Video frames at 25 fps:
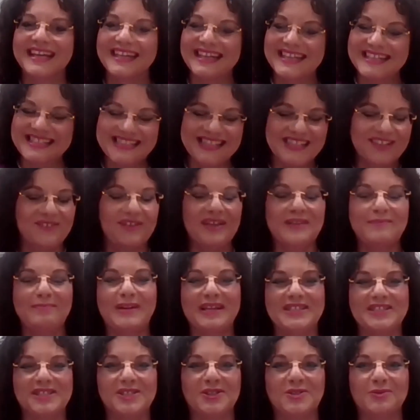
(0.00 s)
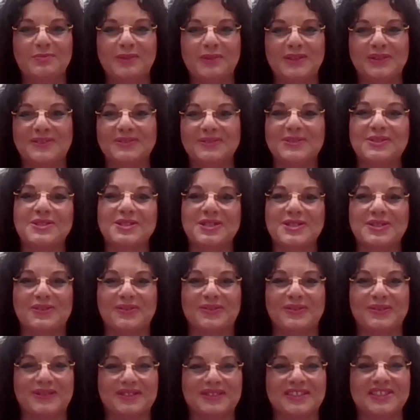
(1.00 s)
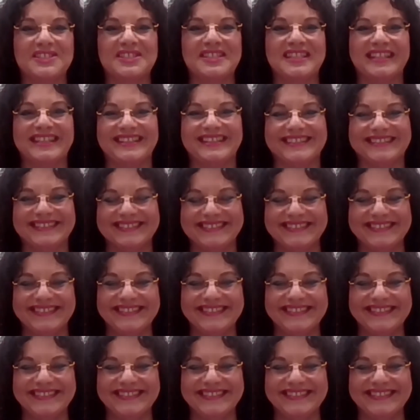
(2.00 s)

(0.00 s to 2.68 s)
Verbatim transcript: It's a great pleasure to be on your show, Dr. Gene.